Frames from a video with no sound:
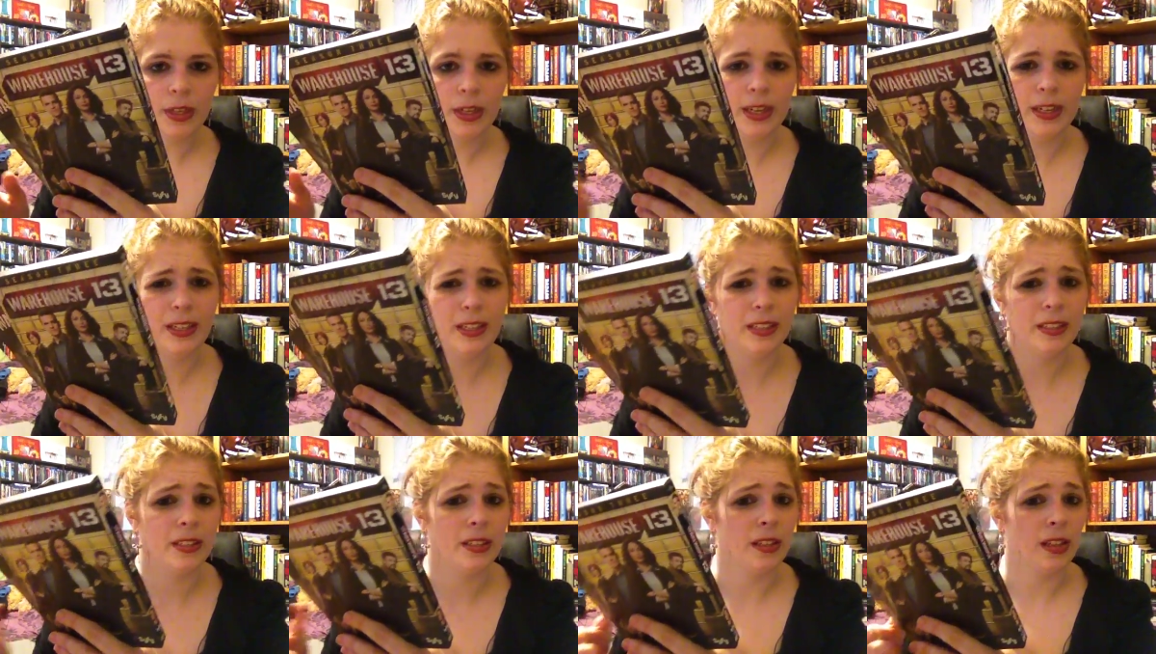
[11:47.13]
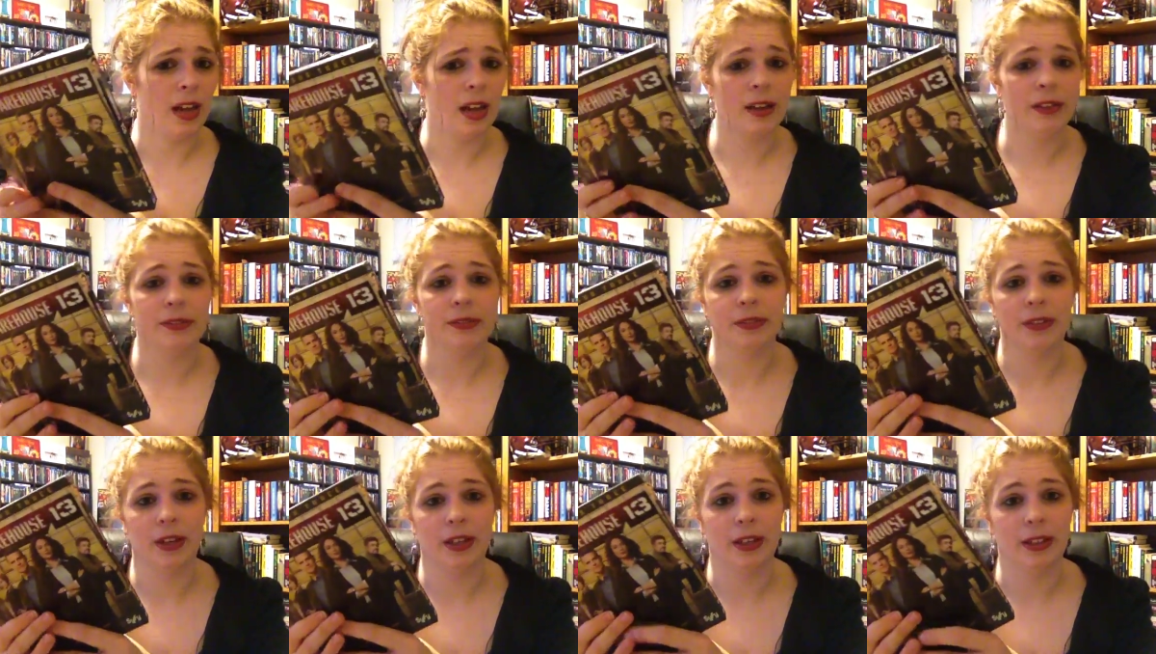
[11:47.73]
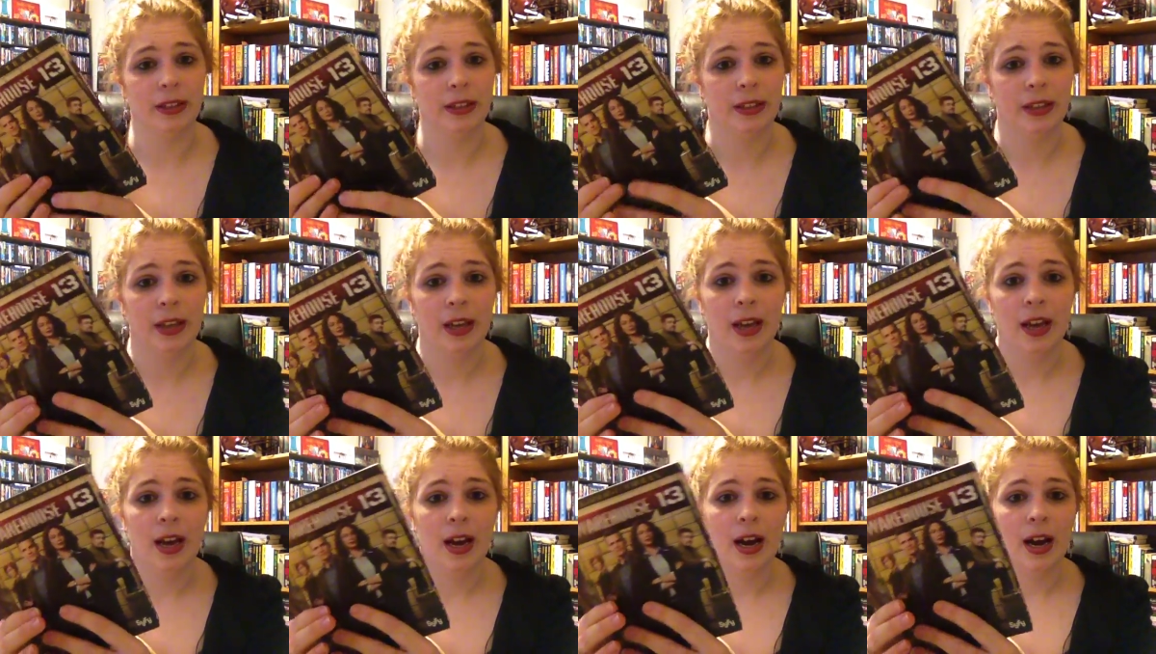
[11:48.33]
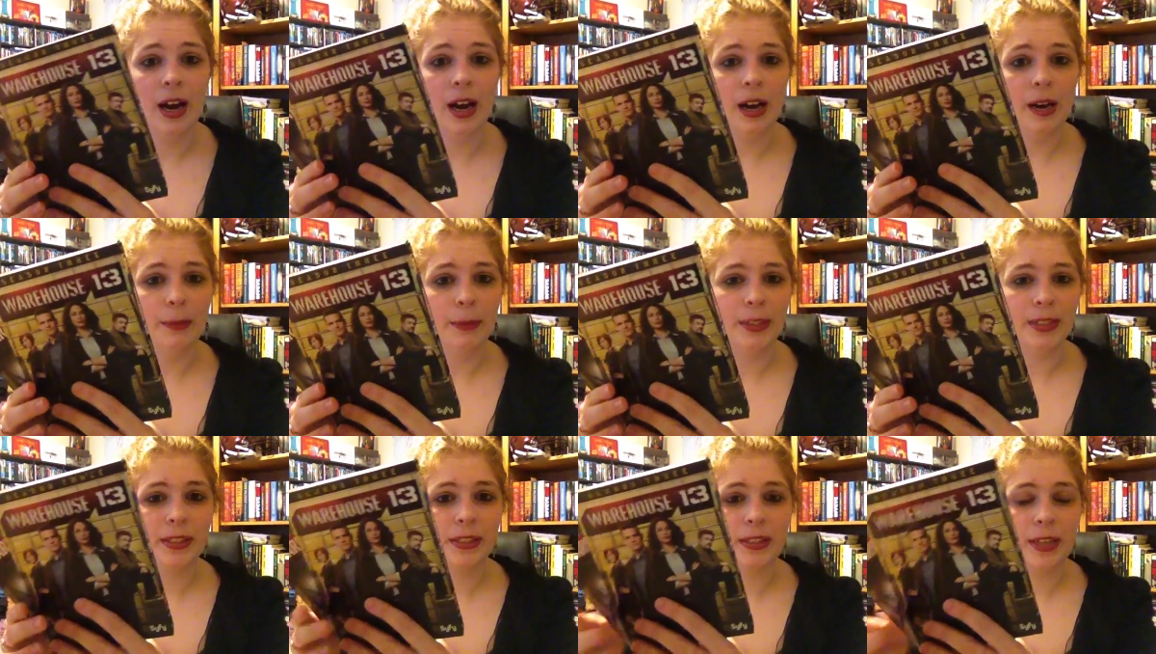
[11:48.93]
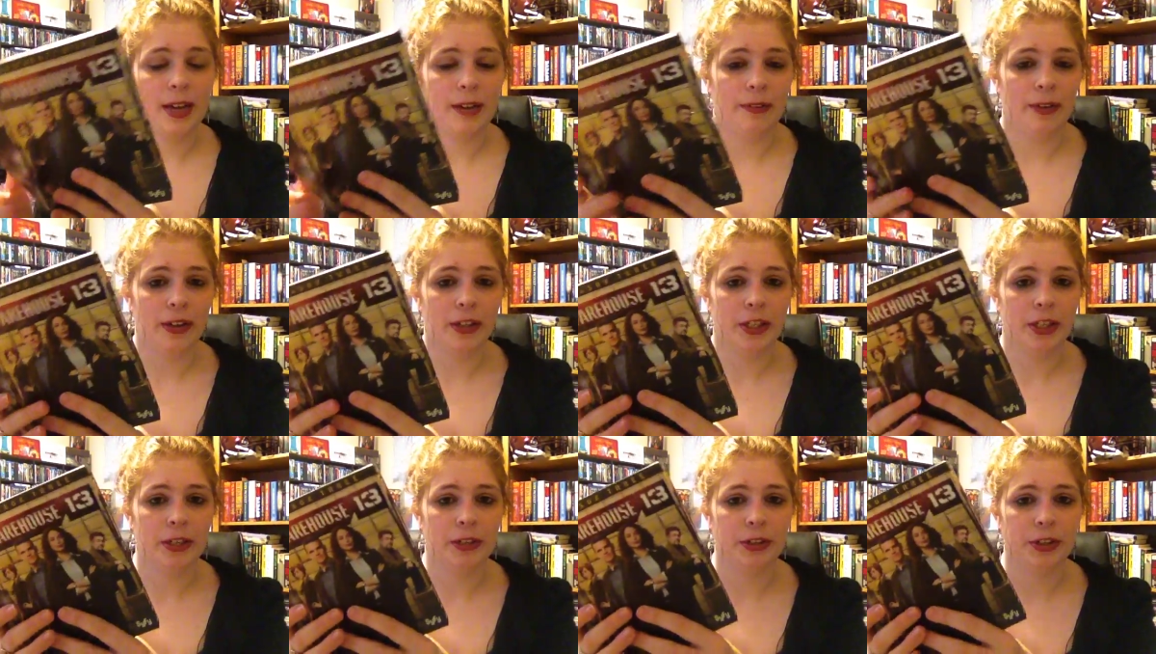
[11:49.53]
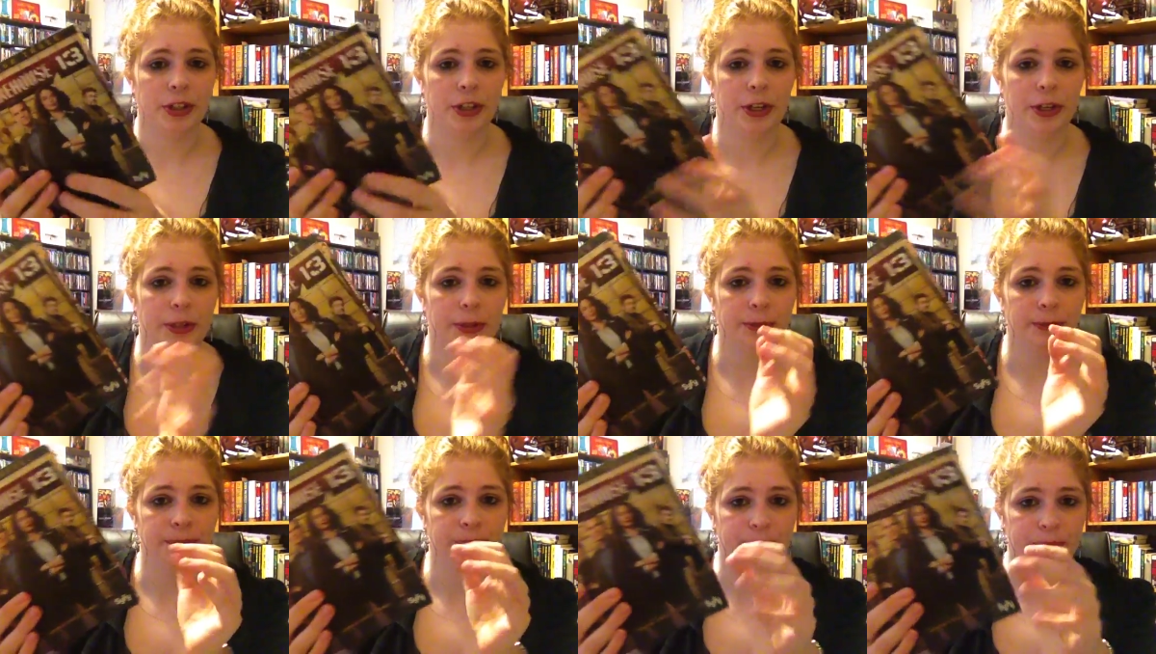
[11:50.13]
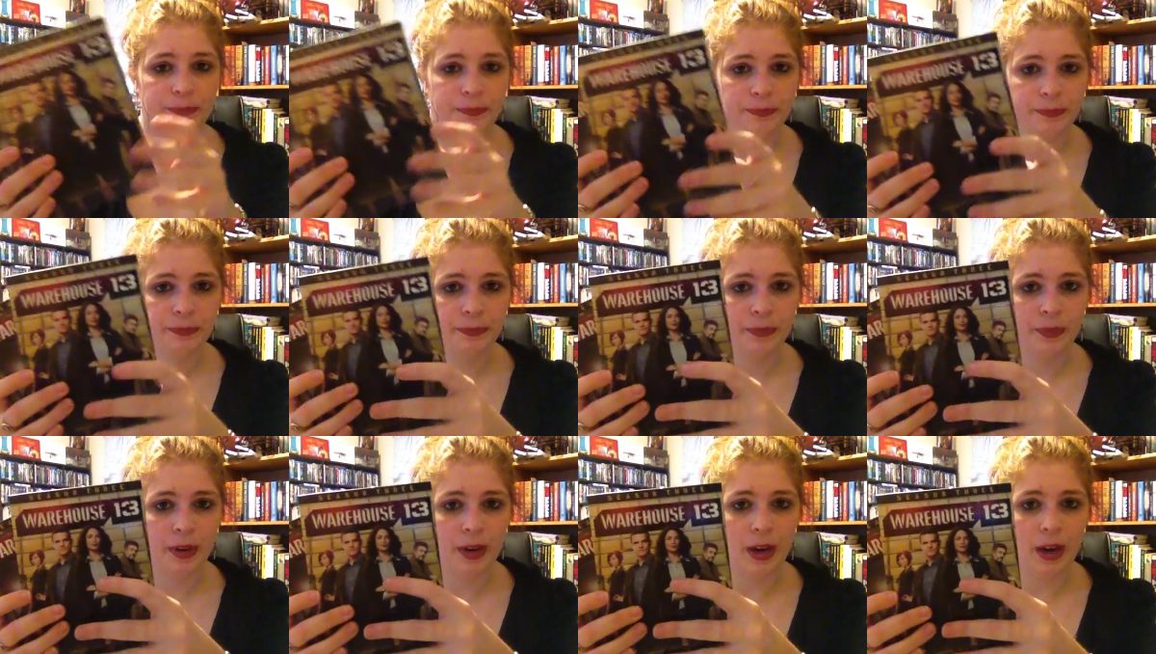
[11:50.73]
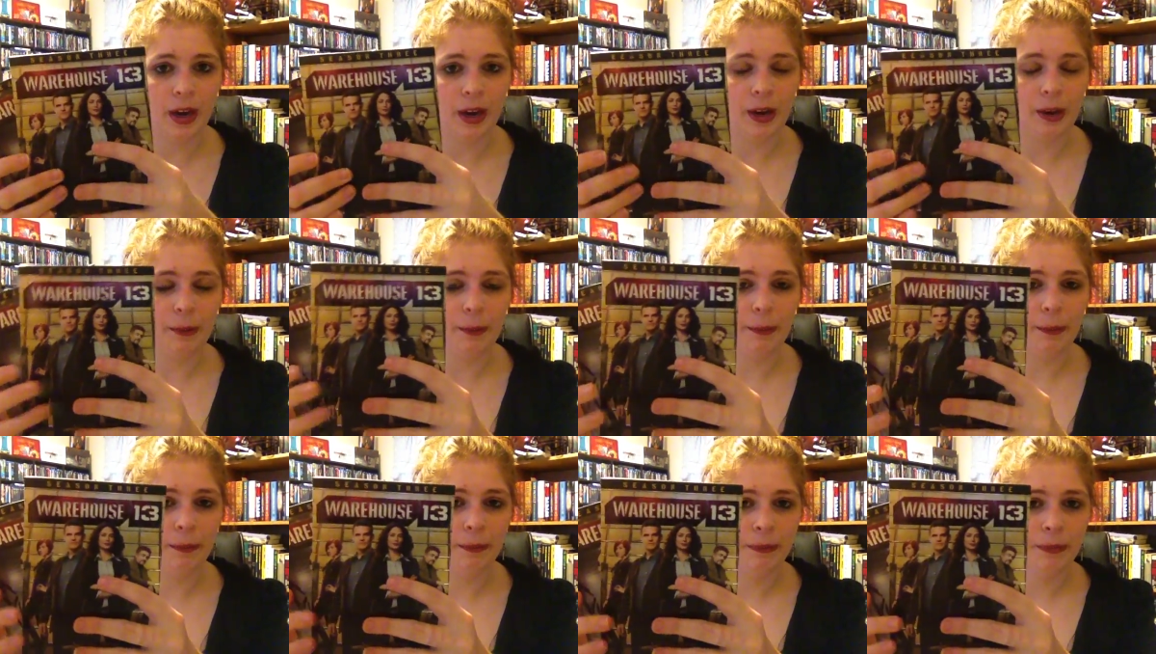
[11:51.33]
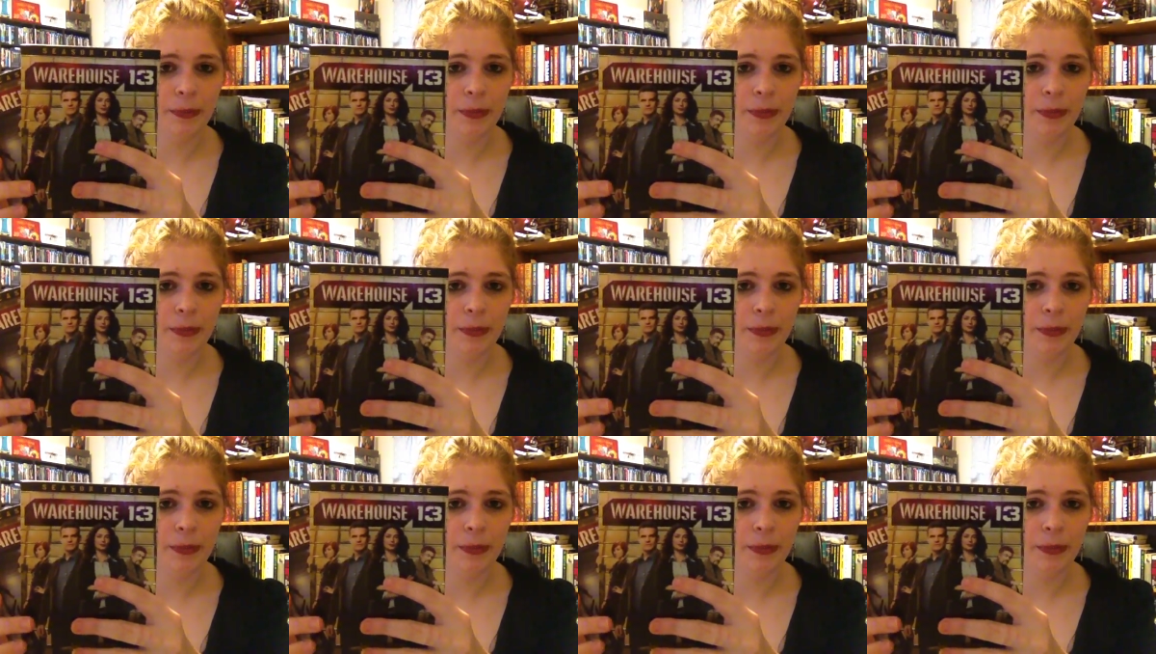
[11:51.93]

And it's a lot of fun. Um, it's a sci-fi channel show, um,